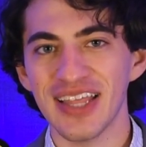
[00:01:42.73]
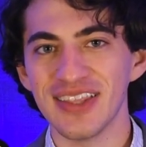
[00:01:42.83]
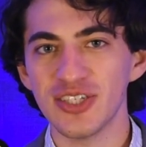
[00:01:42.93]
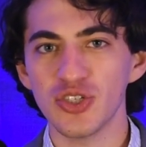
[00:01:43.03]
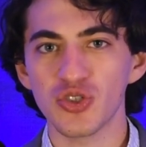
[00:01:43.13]

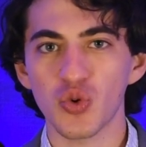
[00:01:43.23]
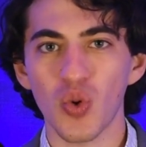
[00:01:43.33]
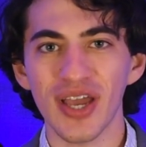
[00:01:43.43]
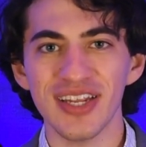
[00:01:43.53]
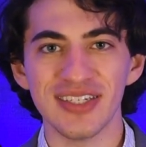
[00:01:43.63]
This is
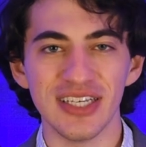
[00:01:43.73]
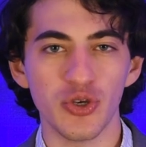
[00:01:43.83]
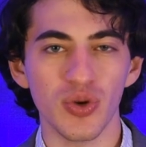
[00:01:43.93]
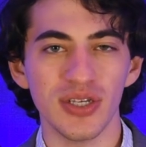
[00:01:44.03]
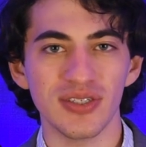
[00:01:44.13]
quite a
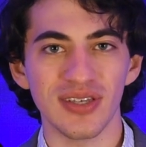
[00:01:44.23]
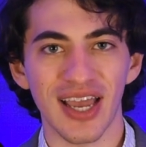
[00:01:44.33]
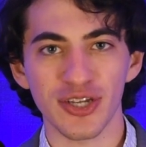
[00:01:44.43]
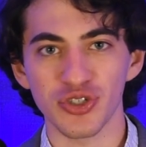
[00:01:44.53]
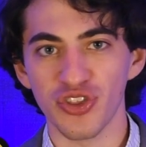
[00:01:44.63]
decrease,
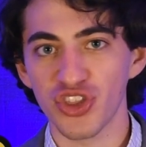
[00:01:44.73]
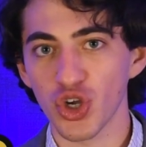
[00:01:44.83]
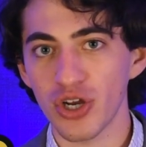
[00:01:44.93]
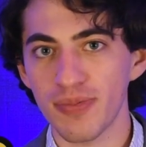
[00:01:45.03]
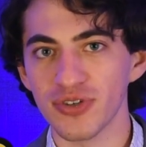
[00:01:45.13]
actually
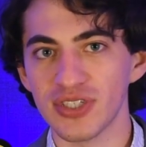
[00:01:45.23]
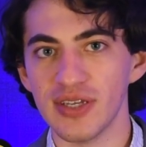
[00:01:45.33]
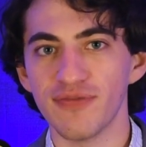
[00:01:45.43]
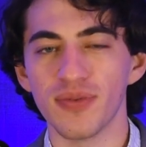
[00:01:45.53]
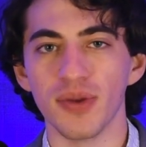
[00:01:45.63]

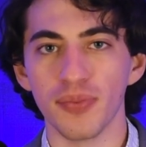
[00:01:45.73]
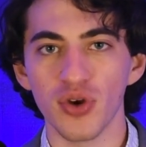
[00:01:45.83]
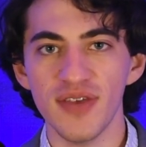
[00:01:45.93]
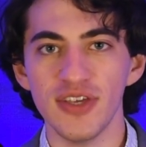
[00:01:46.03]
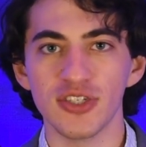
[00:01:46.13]
30% from the
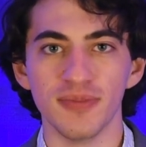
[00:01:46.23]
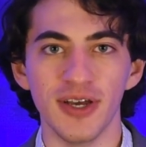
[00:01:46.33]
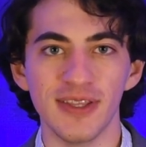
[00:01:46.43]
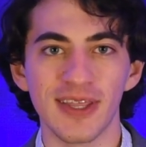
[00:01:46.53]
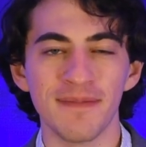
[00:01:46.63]
previous
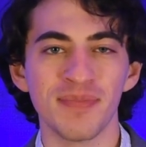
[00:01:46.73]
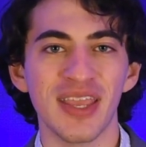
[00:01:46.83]
month,